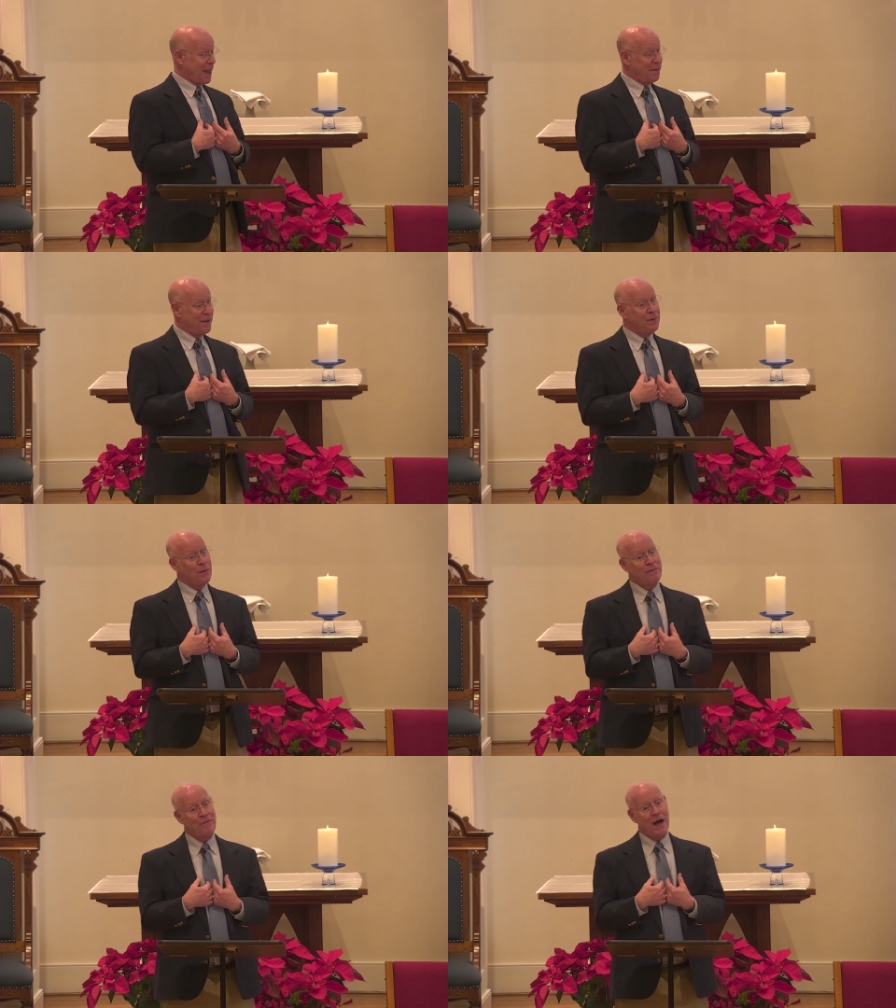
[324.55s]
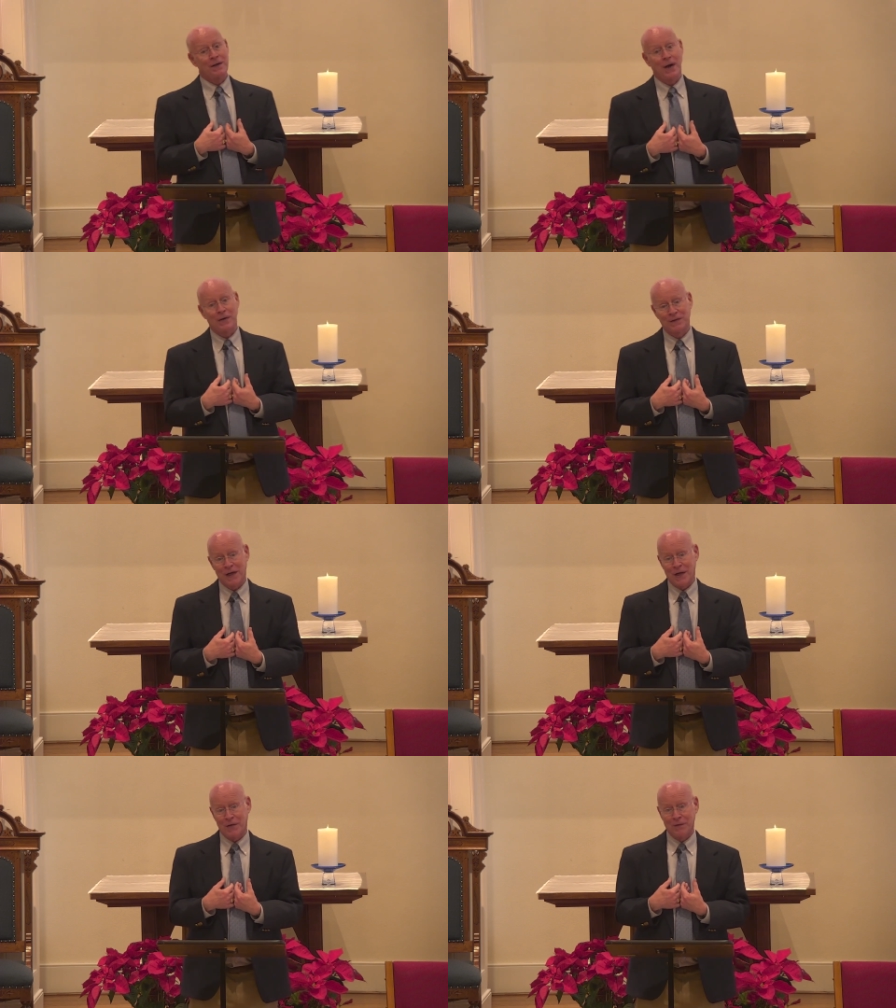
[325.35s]
And then we find
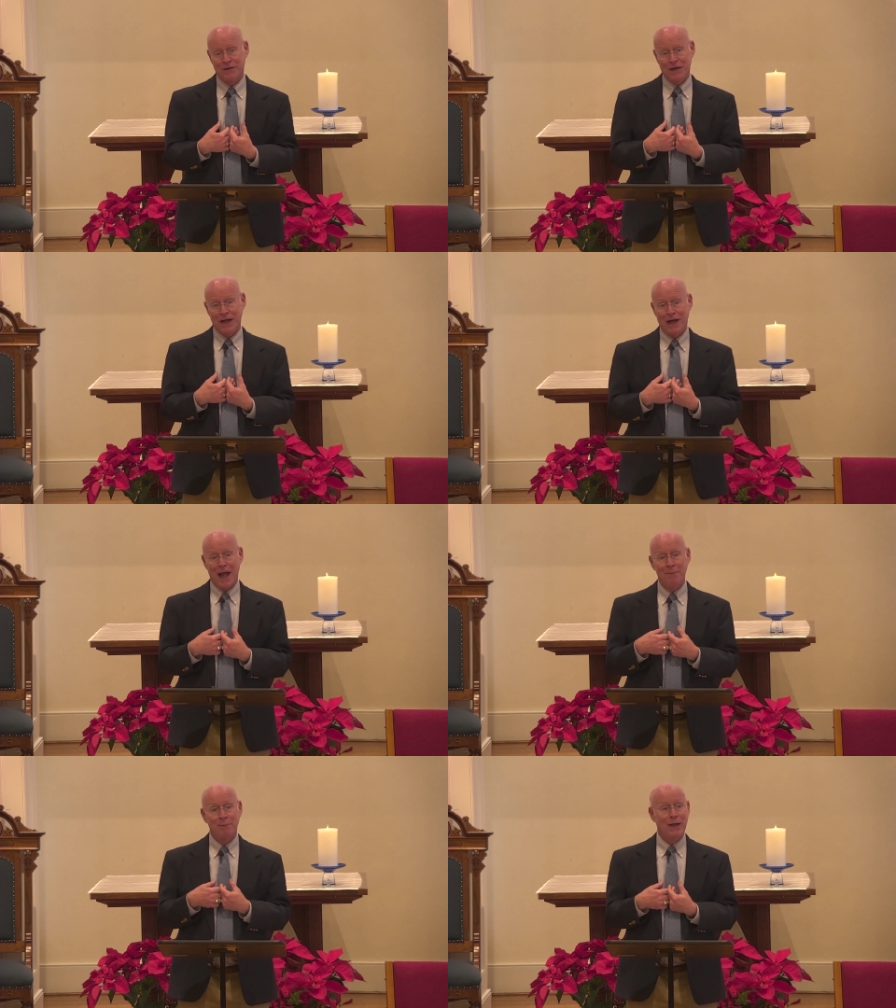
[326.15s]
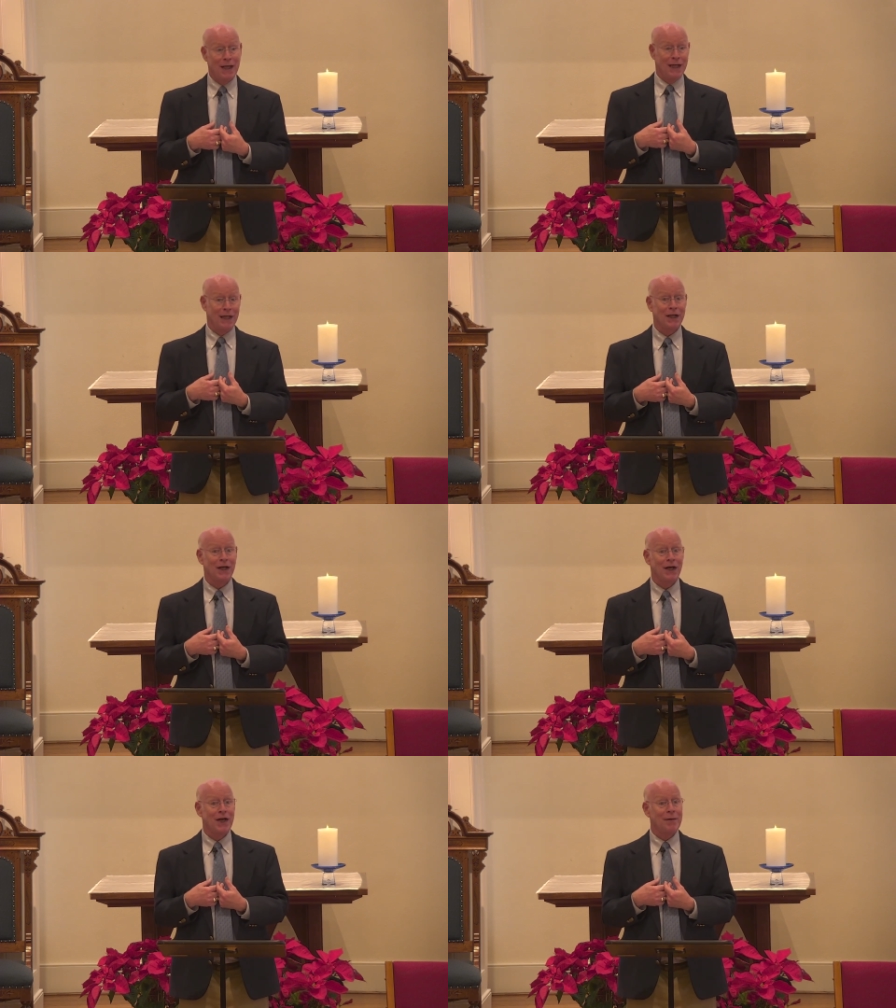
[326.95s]
ourselves in a big,
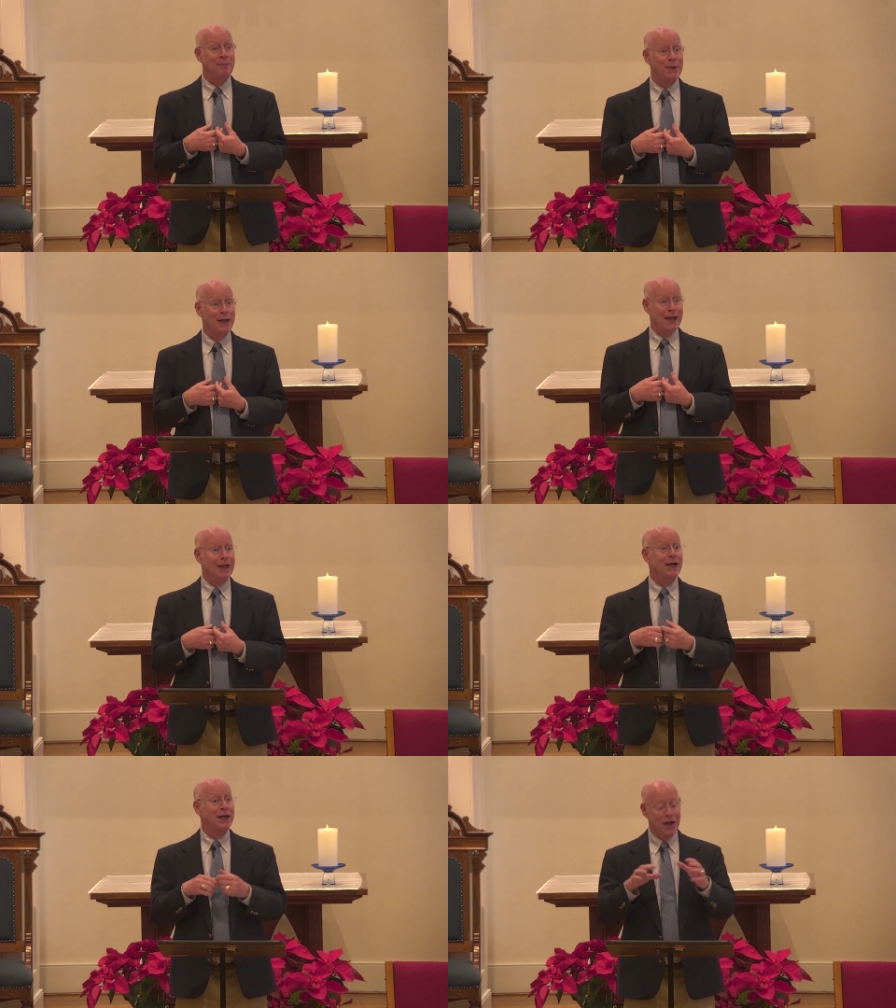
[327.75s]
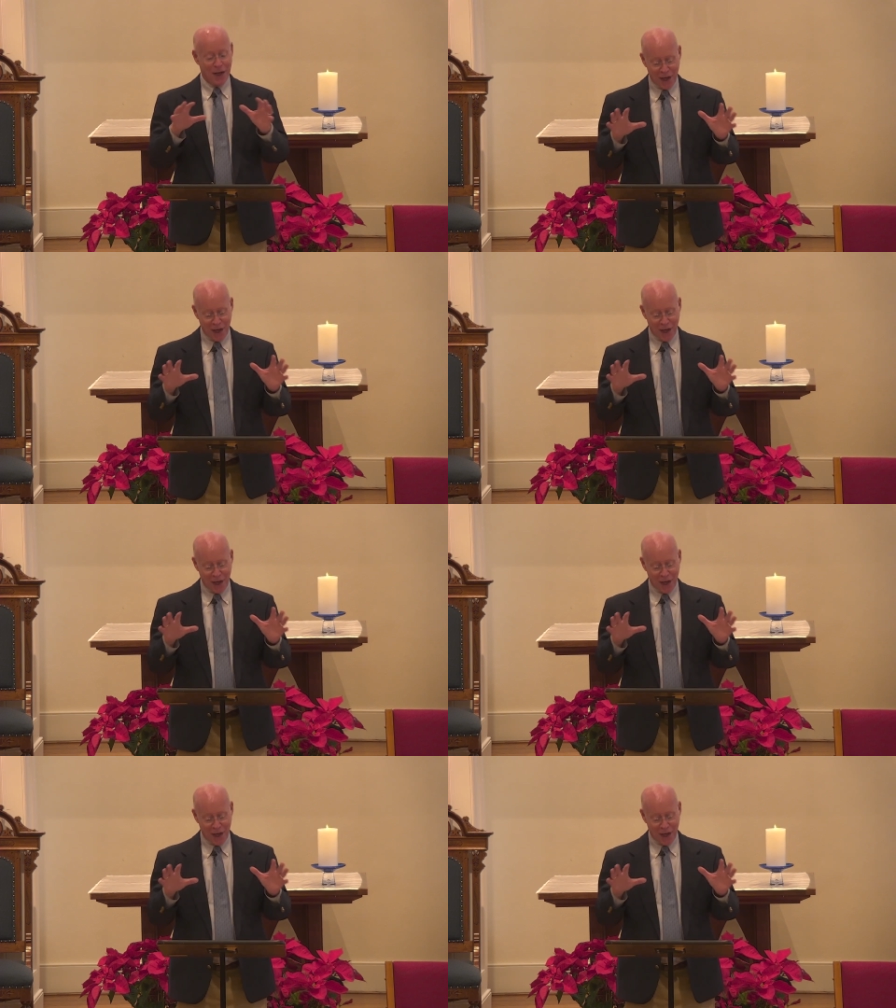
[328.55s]
big